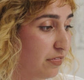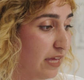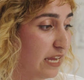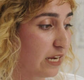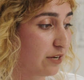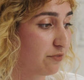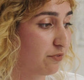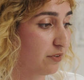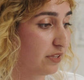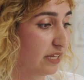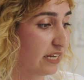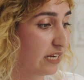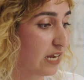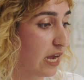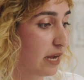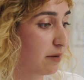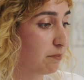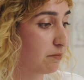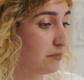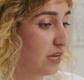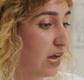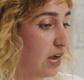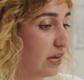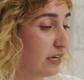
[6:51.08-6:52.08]
Thankfully,
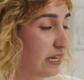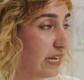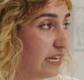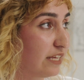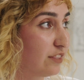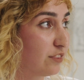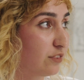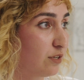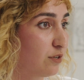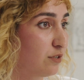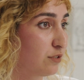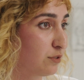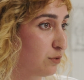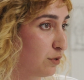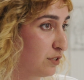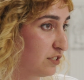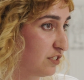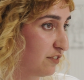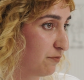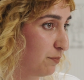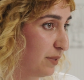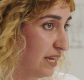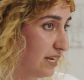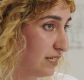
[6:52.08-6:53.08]
I'm not in those
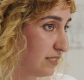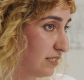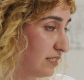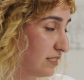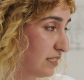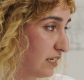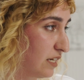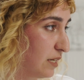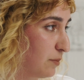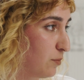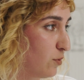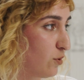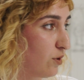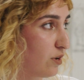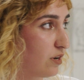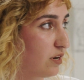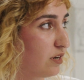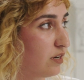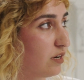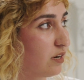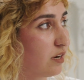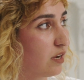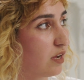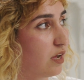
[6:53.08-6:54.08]
sorts of places
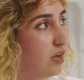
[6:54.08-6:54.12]
anymore.